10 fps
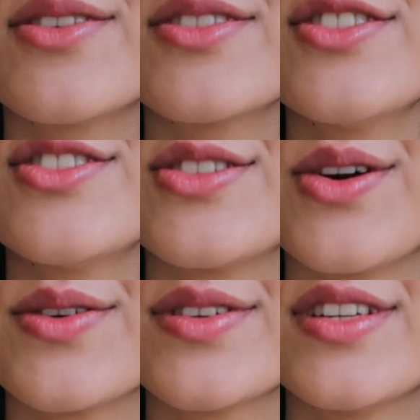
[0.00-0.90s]
looks
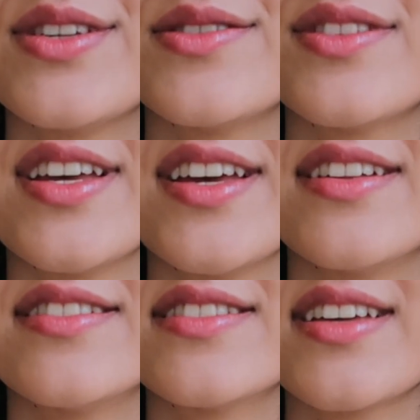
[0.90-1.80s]
so cute
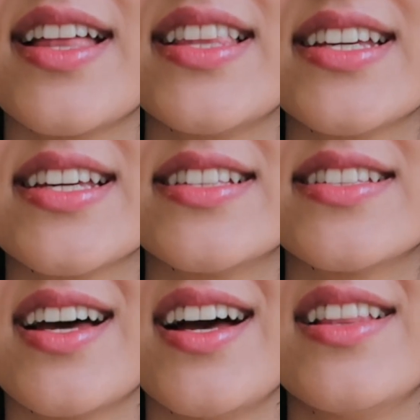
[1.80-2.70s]
and
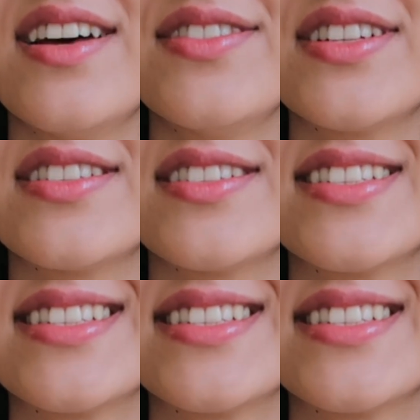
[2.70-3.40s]
elegant. I love it.